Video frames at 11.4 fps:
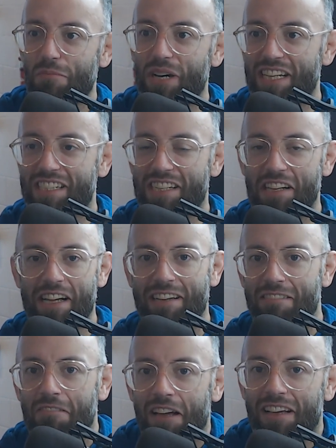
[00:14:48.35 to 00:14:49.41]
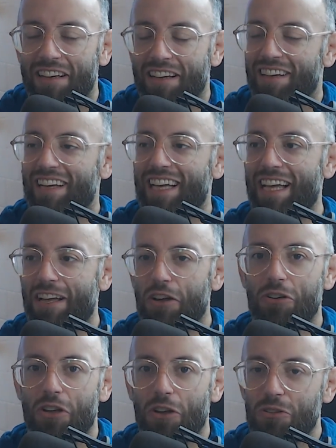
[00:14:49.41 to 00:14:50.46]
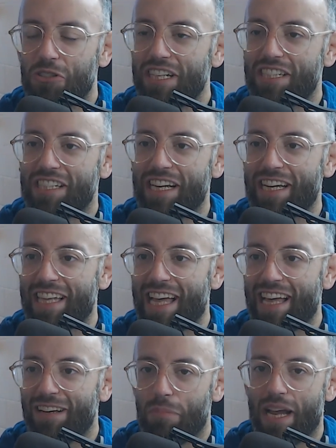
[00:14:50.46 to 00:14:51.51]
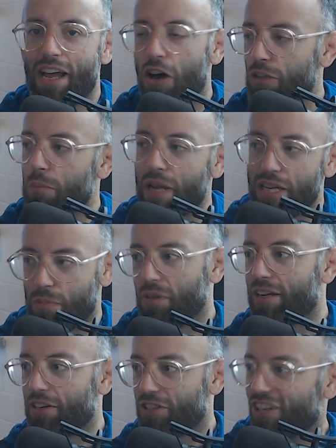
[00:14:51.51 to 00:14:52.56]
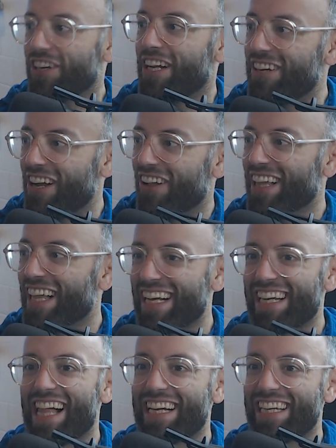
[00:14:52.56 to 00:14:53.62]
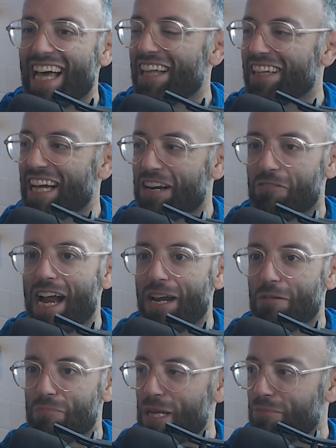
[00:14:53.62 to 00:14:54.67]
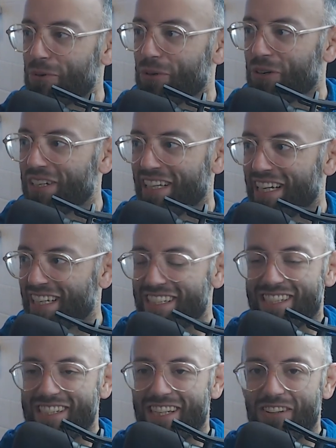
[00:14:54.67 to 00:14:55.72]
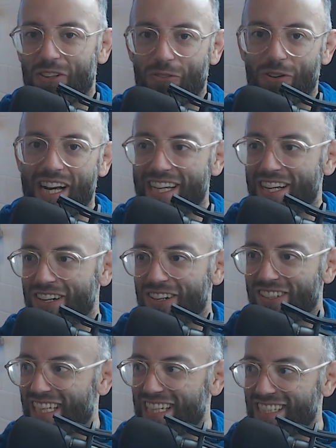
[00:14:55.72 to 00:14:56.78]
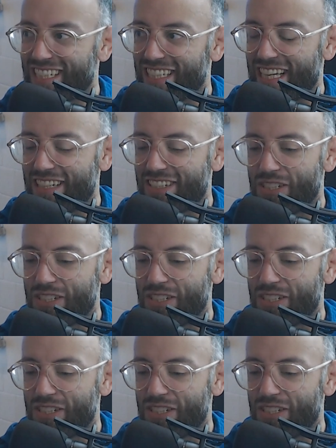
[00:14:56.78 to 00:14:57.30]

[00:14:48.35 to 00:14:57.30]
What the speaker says: But it's like, Who's listening to that? Other bass players, you know, like not like random people like listening on the radio and things like that. So,